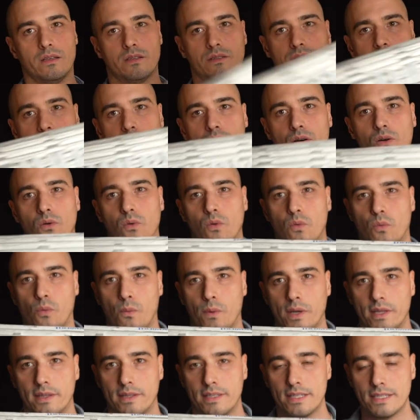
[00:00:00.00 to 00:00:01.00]
So
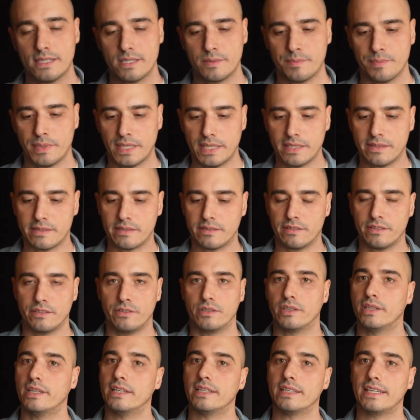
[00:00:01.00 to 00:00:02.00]
with this beast,
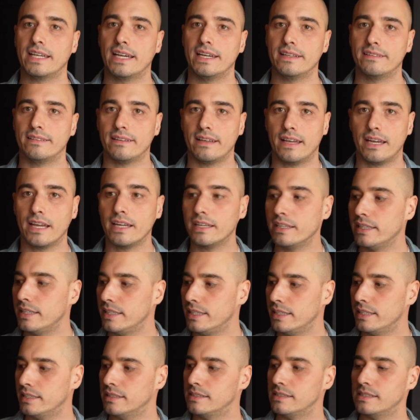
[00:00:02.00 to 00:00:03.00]
you can get
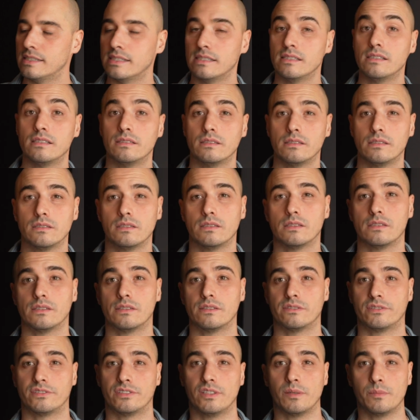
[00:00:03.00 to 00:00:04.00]
any
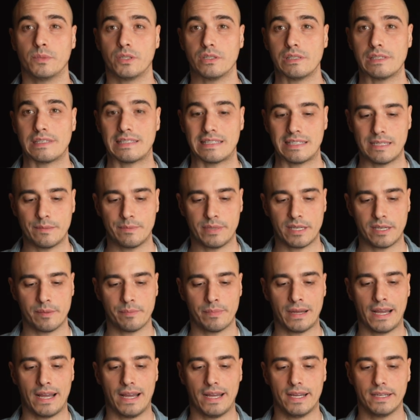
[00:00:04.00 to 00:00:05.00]
summer sleeping
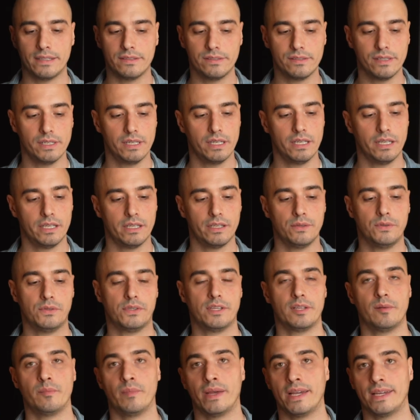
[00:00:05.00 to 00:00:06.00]
pad, you
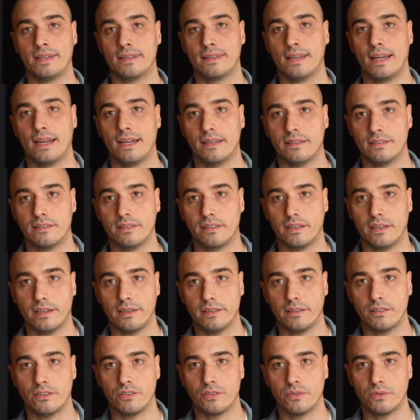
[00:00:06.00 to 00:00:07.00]
can make that
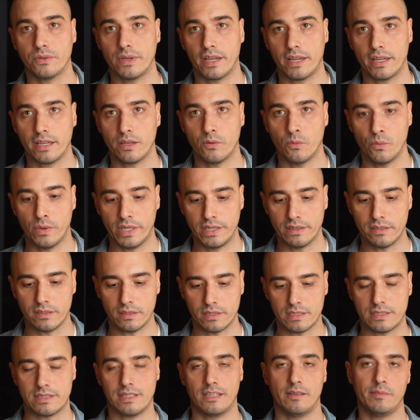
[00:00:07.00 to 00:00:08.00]
into a winter
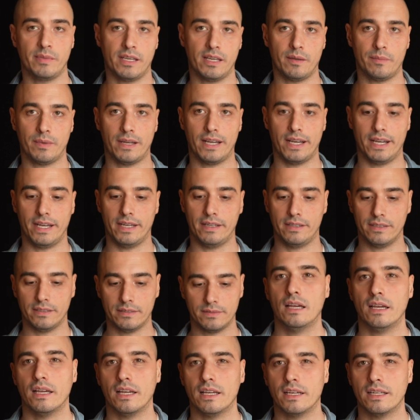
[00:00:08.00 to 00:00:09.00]
sleeping pad.
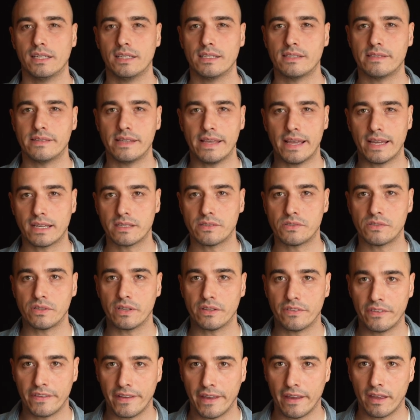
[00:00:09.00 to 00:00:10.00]
It is extra
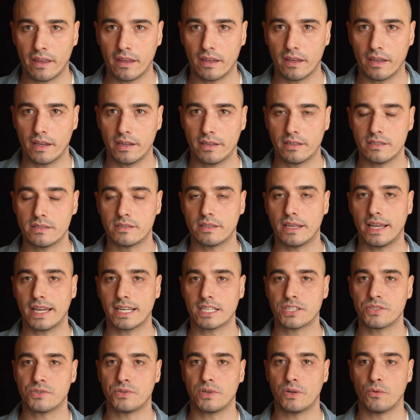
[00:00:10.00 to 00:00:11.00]
thick, it is
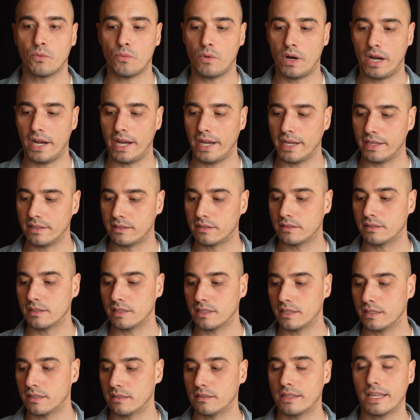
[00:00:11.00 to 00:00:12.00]
extra wide,
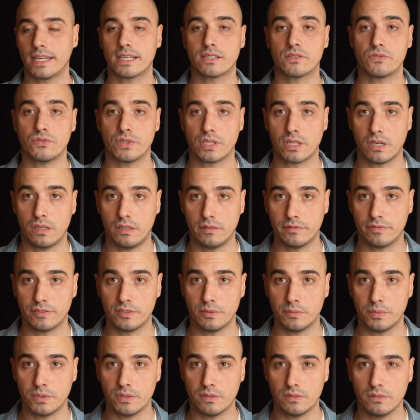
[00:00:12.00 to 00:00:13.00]
extra
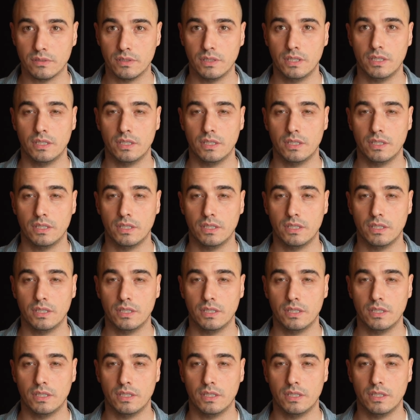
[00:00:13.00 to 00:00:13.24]
comfortable,